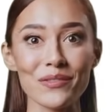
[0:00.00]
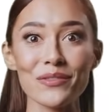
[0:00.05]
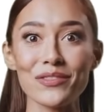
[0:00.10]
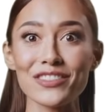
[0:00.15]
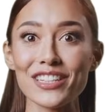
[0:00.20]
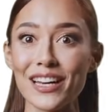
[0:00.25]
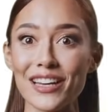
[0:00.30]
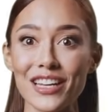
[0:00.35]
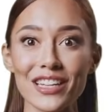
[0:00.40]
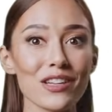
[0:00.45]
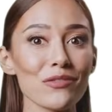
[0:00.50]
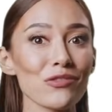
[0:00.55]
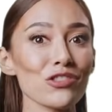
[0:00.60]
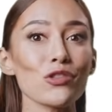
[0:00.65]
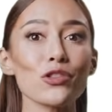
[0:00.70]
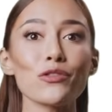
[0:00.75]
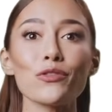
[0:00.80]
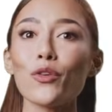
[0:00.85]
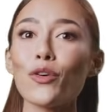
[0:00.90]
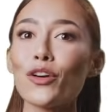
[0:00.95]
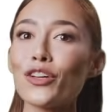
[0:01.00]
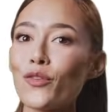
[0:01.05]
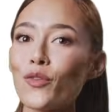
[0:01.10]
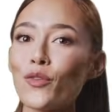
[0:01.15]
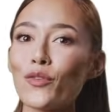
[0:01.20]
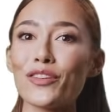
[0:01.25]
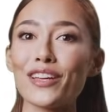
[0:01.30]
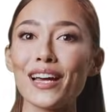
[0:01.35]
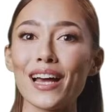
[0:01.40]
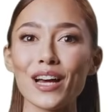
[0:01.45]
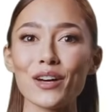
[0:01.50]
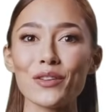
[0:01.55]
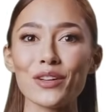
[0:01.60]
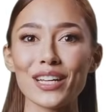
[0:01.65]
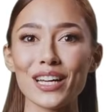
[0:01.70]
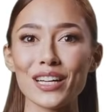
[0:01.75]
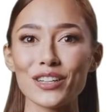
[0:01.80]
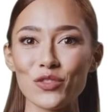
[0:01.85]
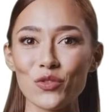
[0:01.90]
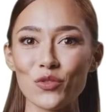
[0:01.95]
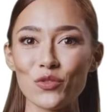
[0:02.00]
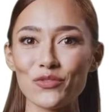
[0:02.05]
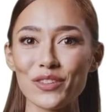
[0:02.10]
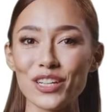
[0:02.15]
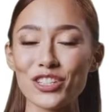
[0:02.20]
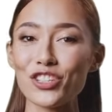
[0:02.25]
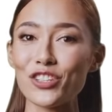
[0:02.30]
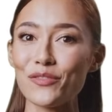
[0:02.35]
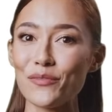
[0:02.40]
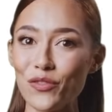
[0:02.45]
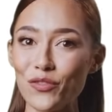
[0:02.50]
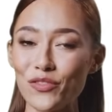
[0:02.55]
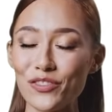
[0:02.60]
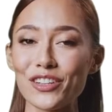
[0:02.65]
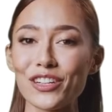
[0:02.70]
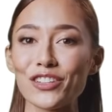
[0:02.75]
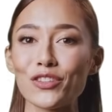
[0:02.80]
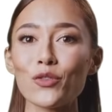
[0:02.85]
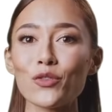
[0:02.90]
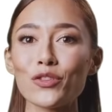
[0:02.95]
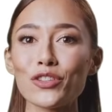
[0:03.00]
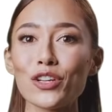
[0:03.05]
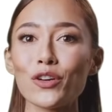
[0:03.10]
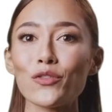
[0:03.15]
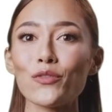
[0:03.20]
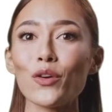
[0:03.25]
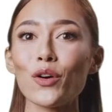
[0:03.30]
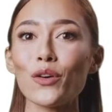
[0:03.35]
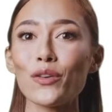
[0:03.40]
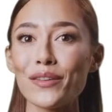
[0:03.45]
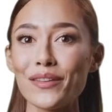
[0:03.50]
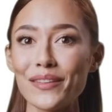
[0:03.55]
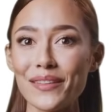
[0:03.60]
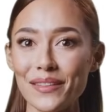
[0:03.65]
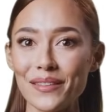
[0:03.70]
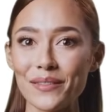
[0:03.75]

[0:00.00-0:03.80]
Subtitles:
Telling him to avoid all dairy and all vegetables is also wrong,